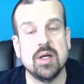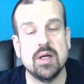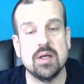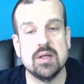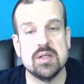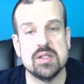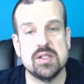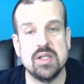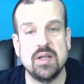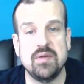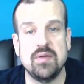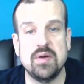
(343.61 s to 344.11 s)

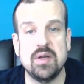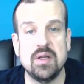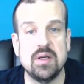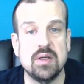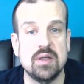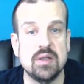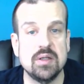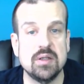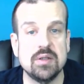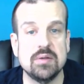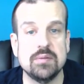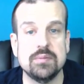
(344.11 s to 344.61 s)
Save it in
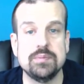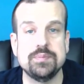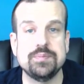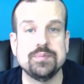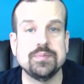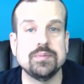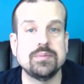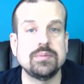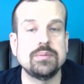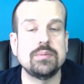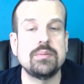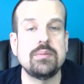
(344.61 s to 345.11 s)
a
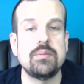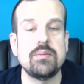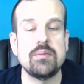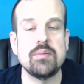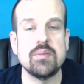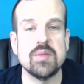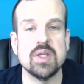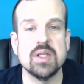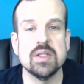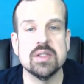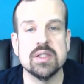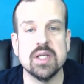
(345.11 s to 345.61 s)

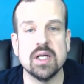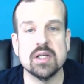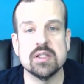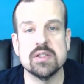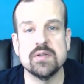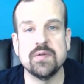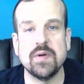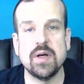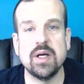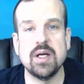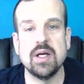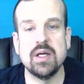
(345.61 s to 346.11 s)
text
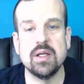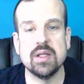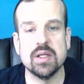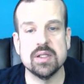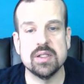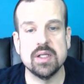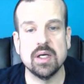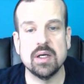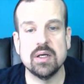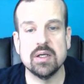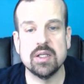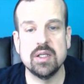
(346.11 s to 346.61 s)
file, a
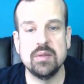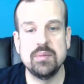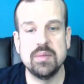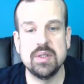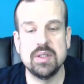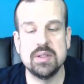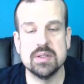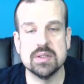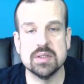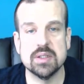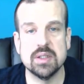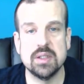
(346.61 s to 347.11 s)

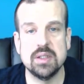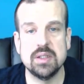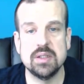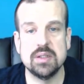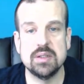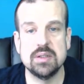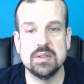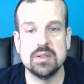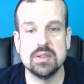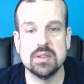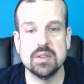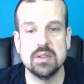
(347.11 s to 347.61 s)
document,
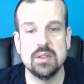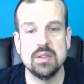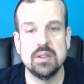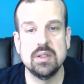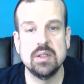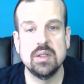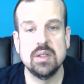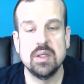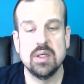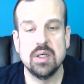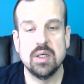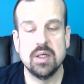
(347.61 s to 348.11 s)
and,
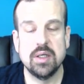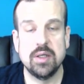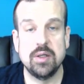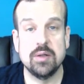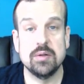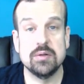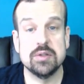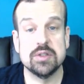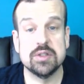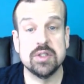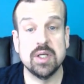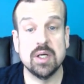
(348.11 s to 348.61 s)
you know,
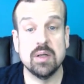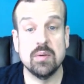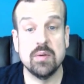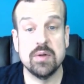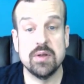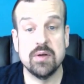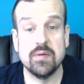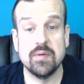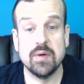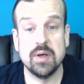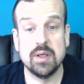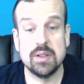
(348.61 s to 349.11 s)
share it with
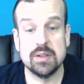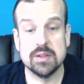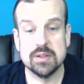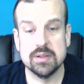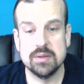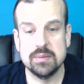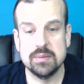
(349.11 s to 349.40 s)
your friends.